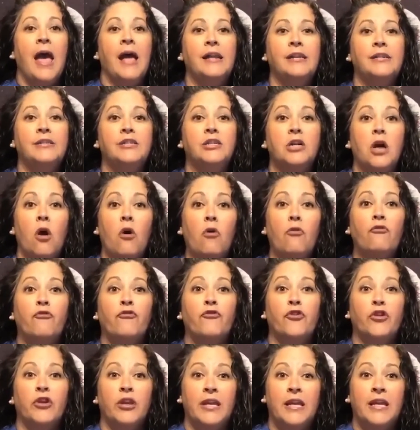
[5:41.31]
And
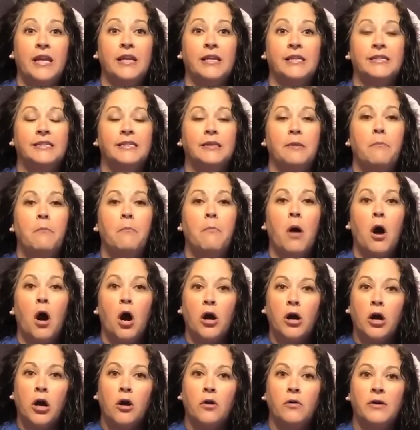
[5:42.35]
don't forget,
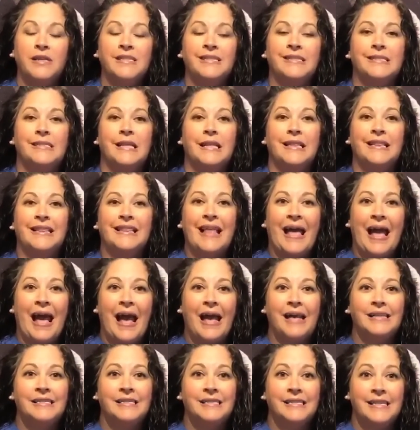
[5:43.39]
tomorrow is the
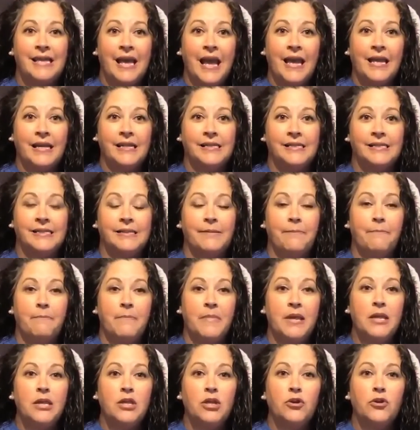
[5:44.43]
last day to
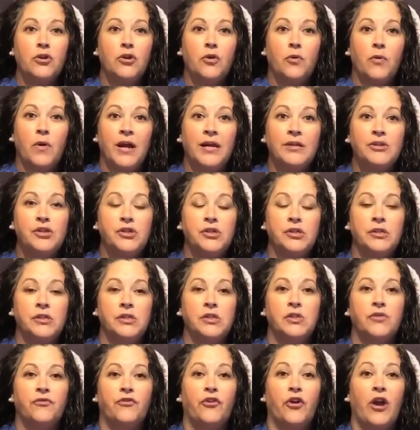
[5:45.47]
submit your
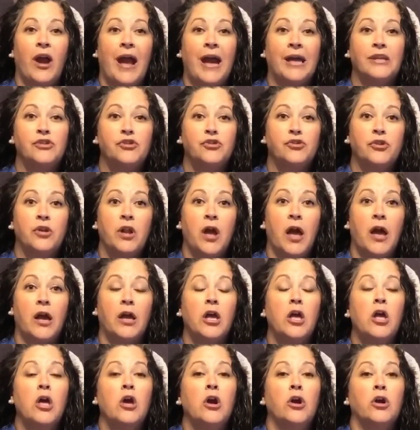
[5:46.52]
questions for astronaut
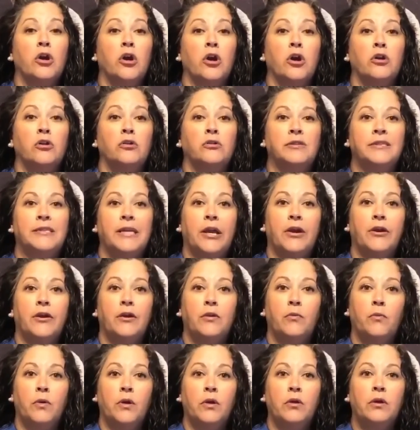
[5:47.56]
Colonel
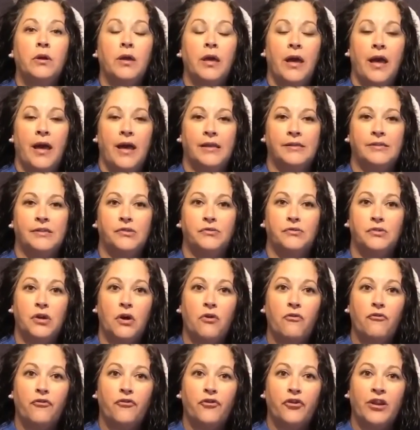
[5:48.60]
Terry Wilcutt. So
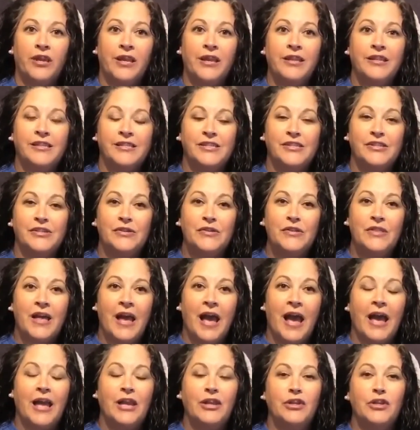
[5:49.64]
don't forget to do
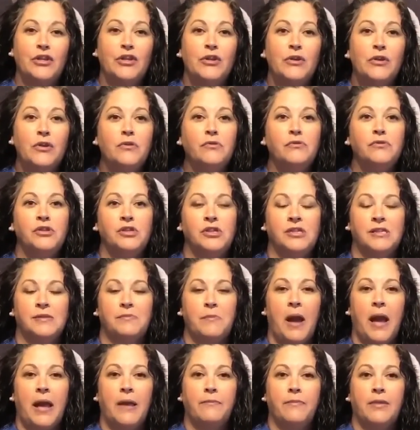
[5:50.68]
that, and you just
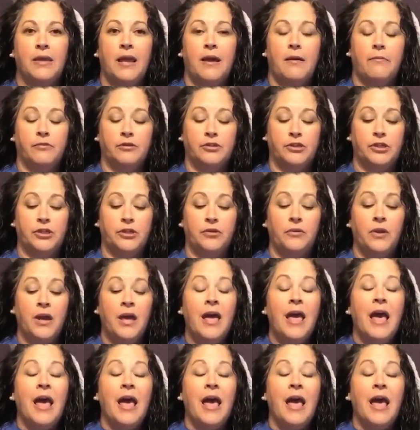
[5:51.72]
might be able to